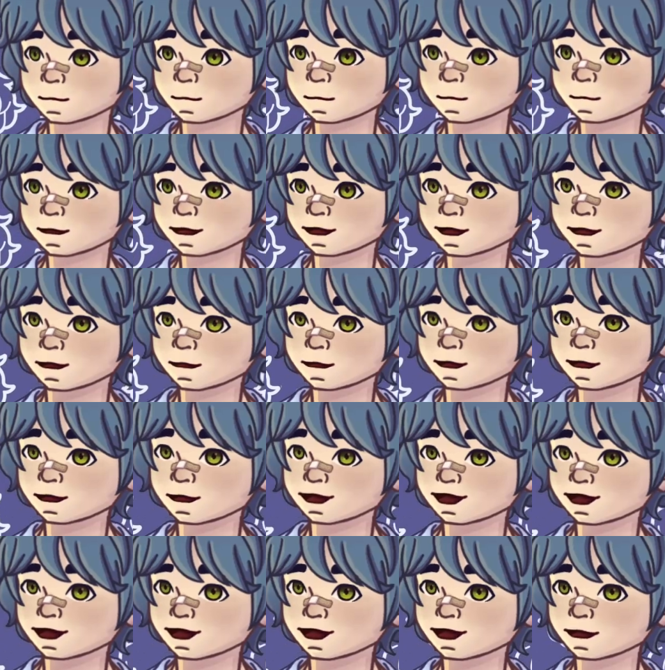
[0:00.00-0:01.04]
unlike some of
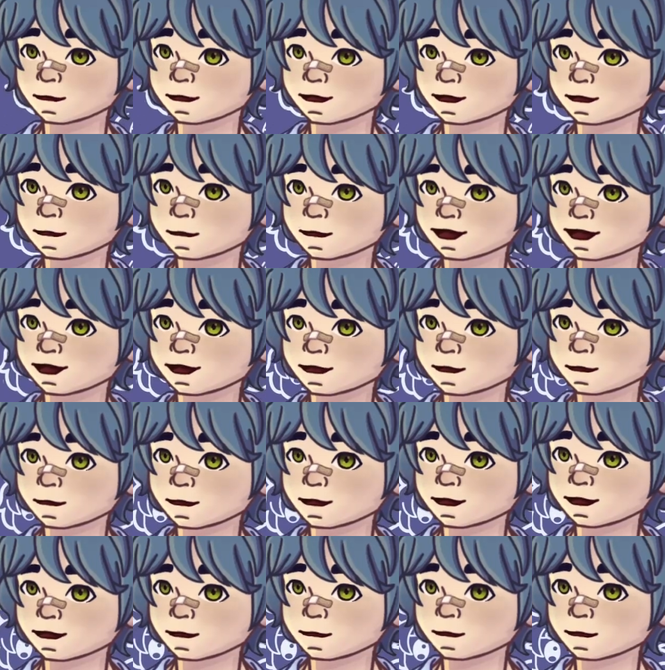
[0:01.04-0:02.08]
the other fan drawings that
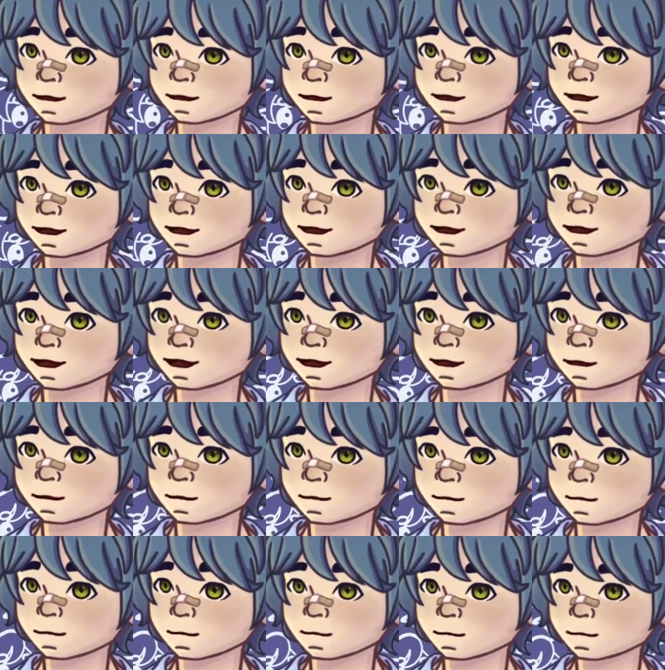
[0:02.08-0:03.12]
I have seen
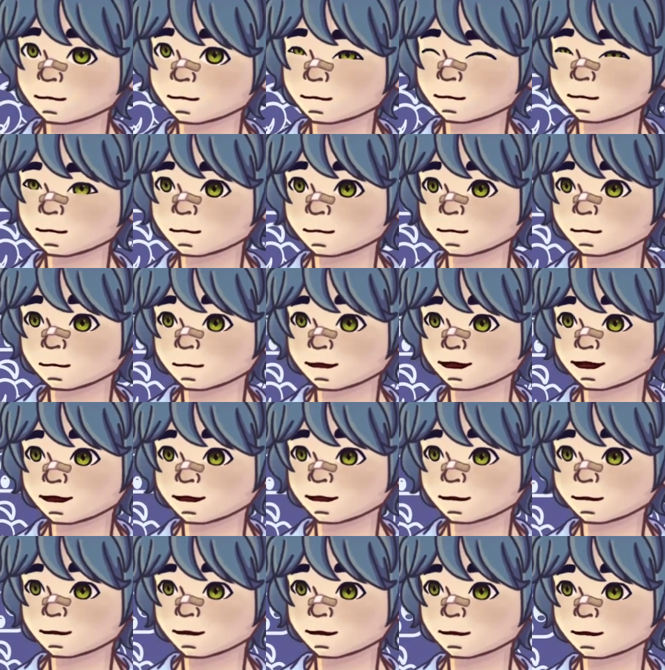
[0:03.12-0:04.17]
online. This
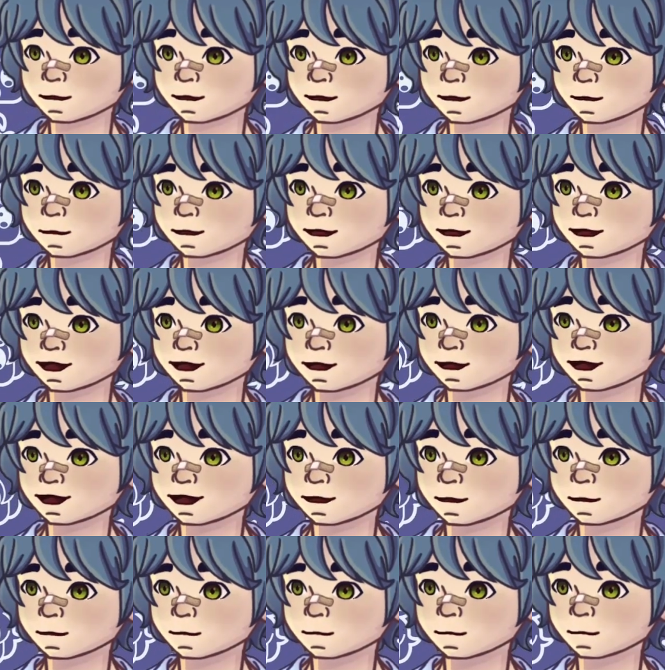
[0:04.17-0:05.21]
is partially because I
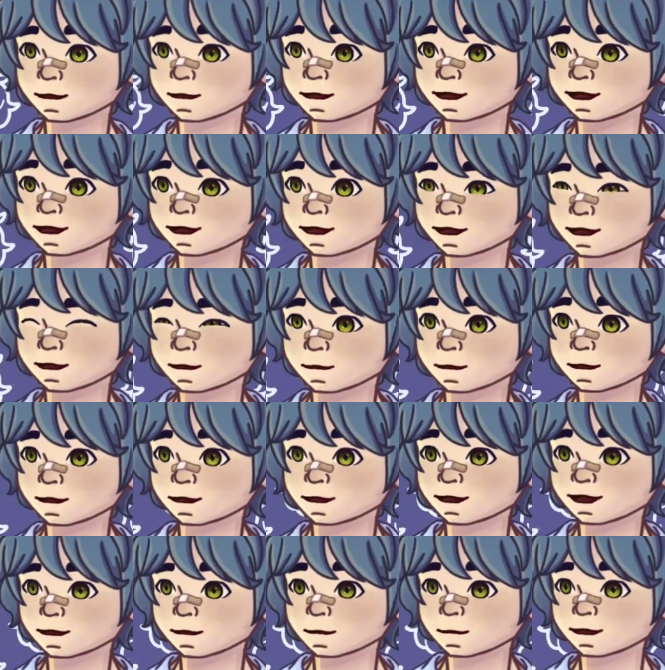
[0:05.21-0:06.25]
don't really want to deal
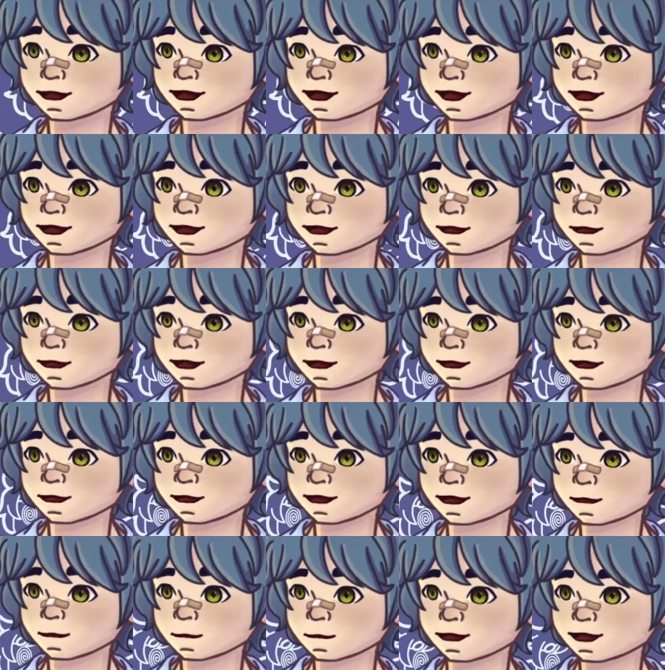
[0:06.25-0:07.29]
with drawing an
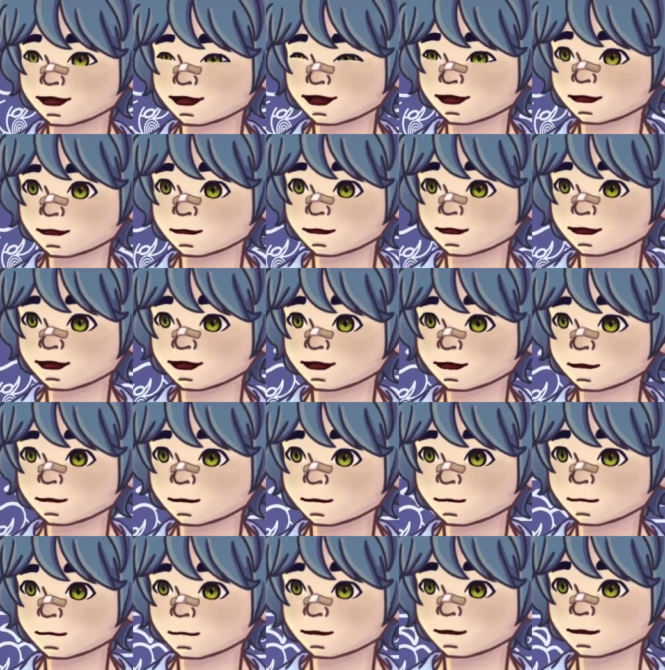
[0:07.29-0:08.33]
argyle pattern like
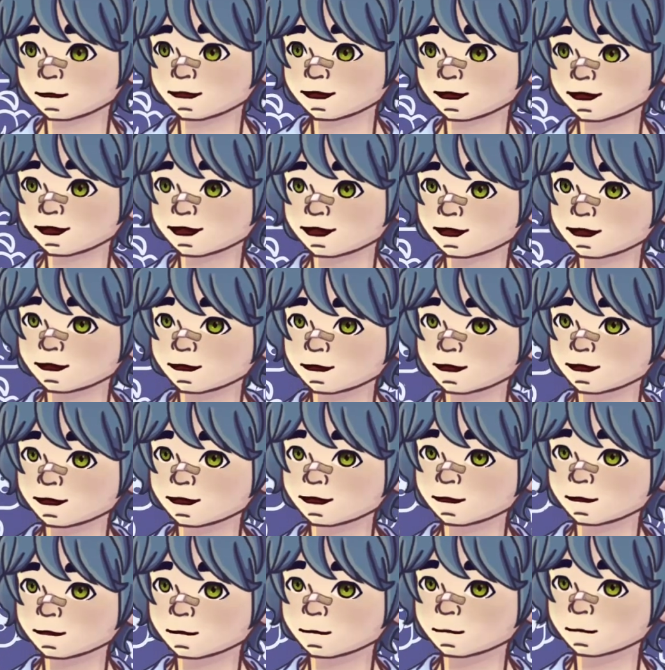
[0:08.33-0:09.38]
many of the other
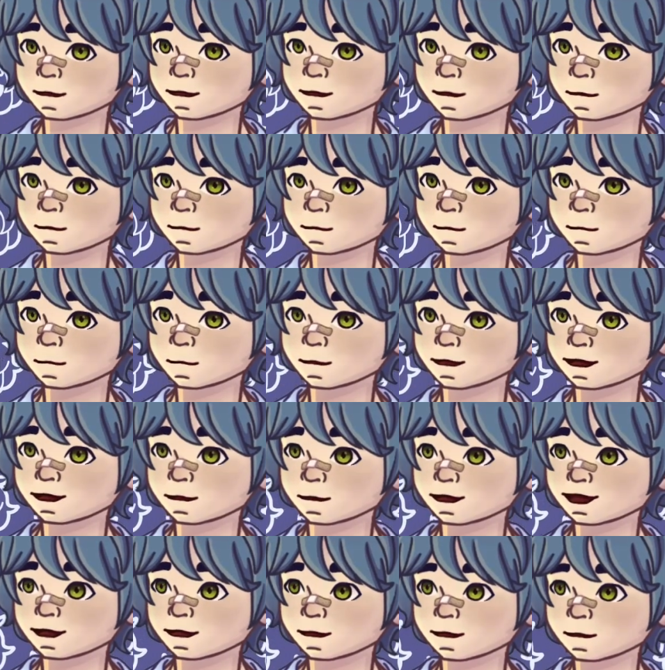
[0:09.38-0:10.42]
designs have, and I
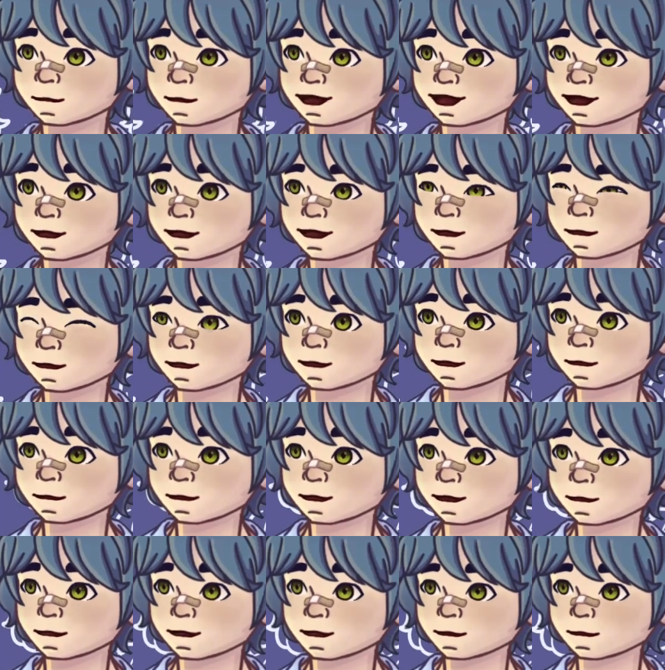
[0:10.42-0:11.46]
also felt like it was
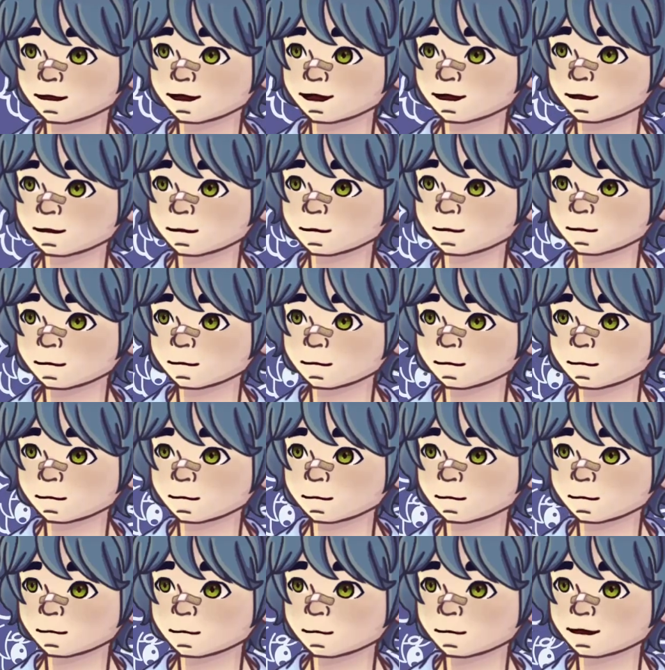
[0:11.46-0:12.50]
overused.
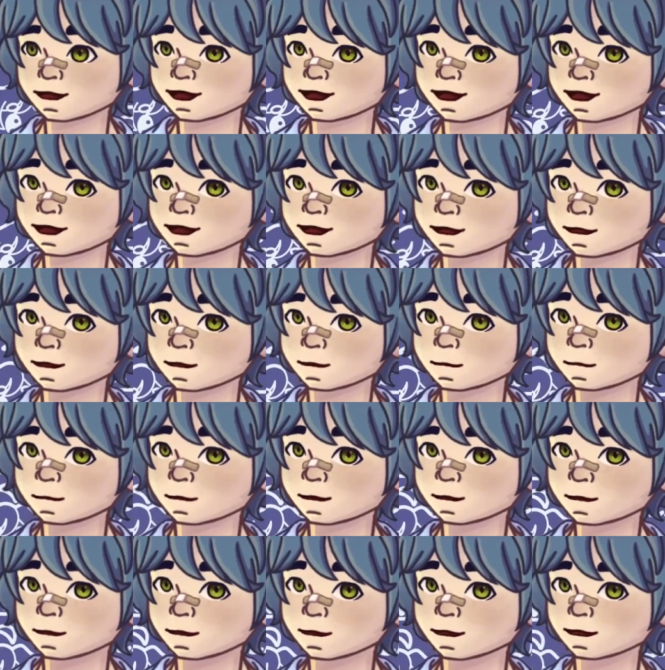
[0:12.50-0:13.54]
While I
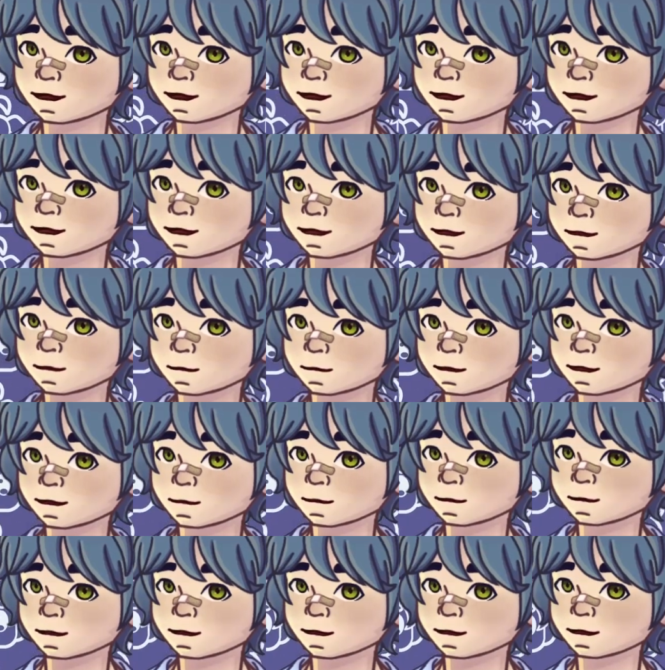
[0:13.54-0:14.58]
understand the use
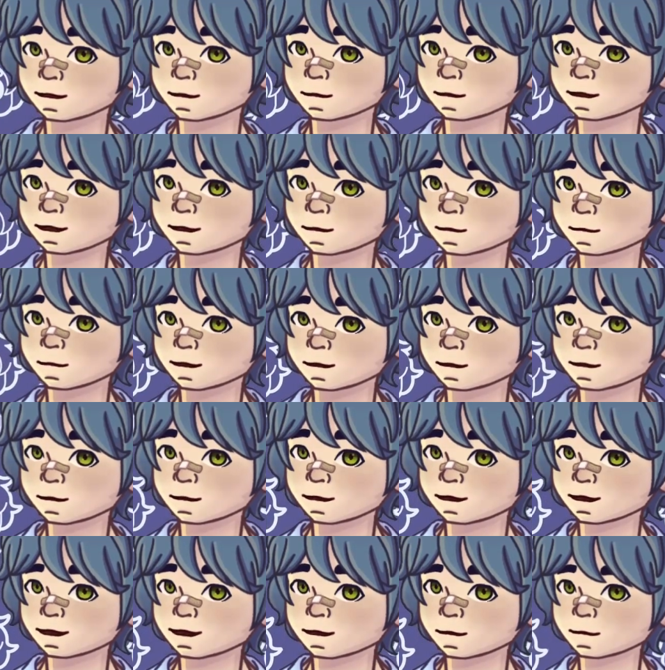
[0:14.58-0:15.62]
echoing her cutie
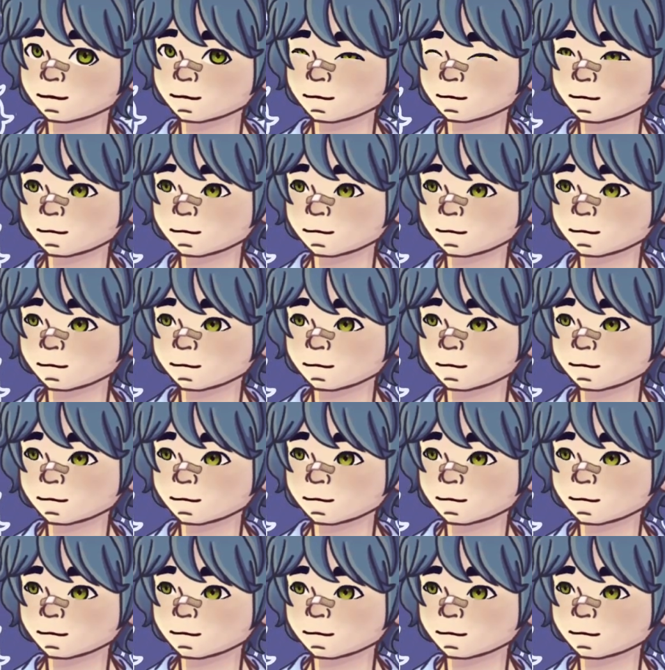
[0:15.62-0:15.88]
mark,